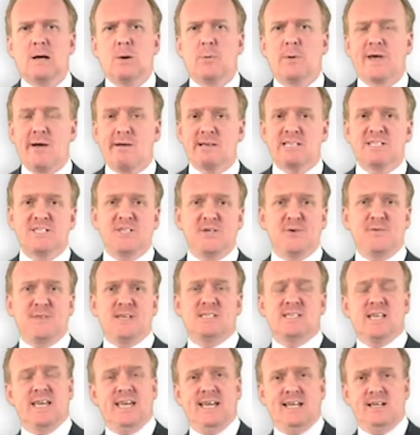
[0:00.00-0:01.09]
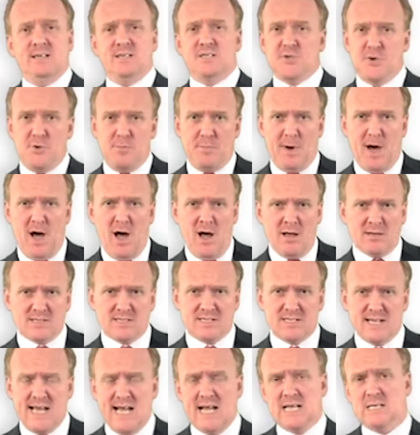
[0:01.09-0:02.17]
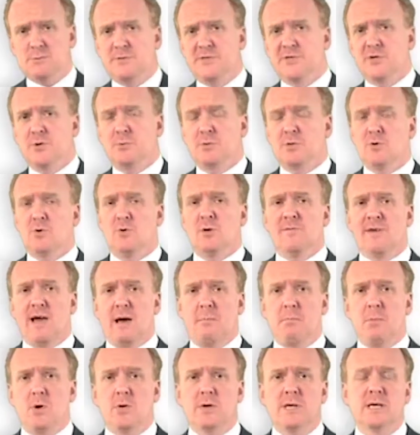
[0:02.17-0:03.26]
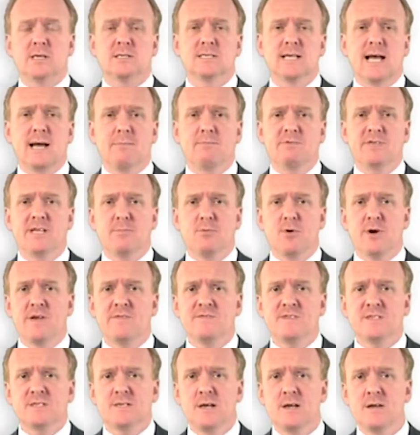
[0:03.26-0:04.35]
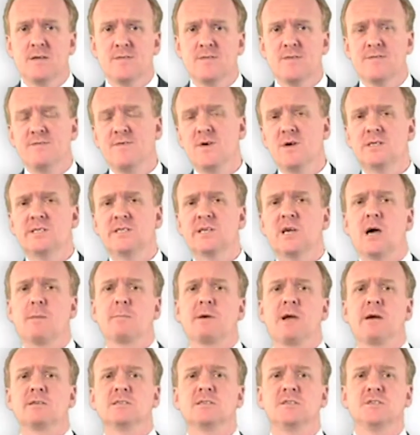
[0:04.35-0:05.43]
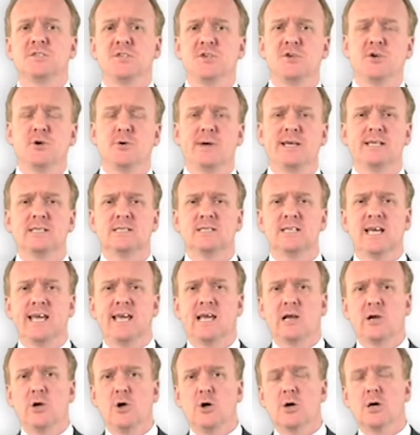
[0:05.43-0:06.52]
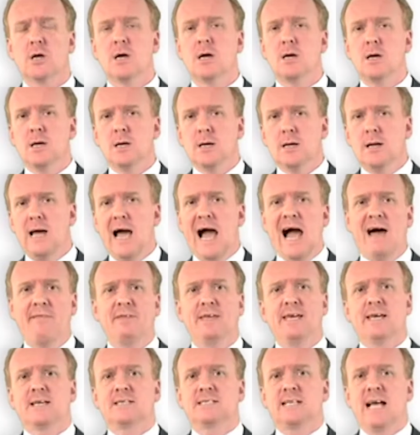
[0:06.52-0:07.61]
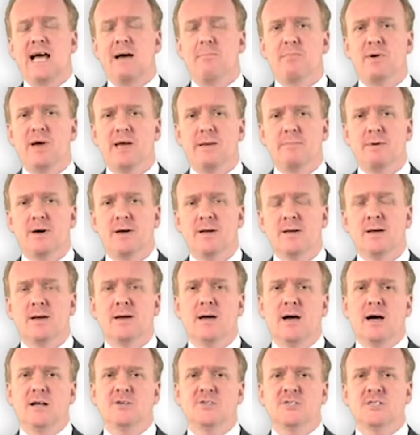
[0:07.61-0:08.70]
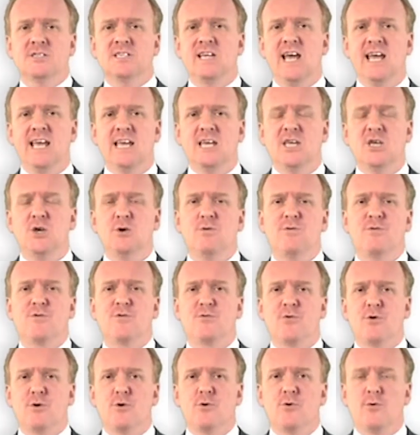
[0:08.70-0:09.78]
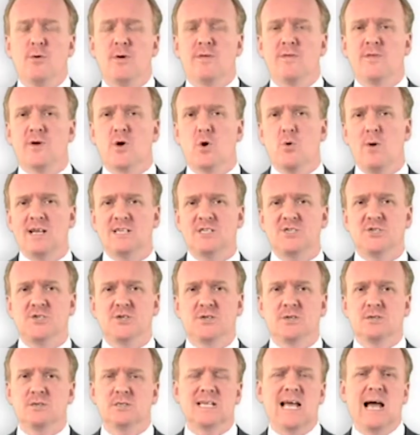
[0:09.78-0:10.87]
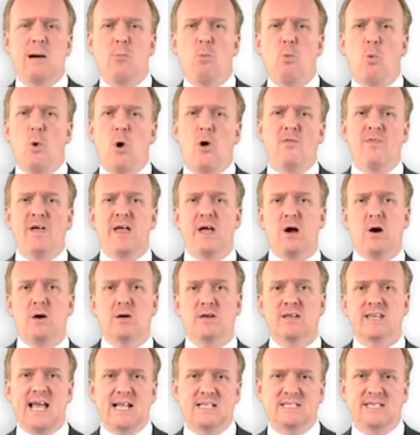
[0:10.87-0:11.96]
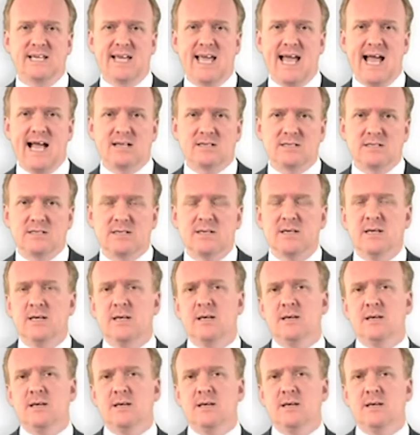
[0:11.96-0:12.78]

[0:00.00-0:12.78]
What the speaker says: We're going to do this in two parts, as we do with all of our mock exam debriefs. The first thing I'm going to do is take a look at the exam paper and just take you through the questions and what they are getting at.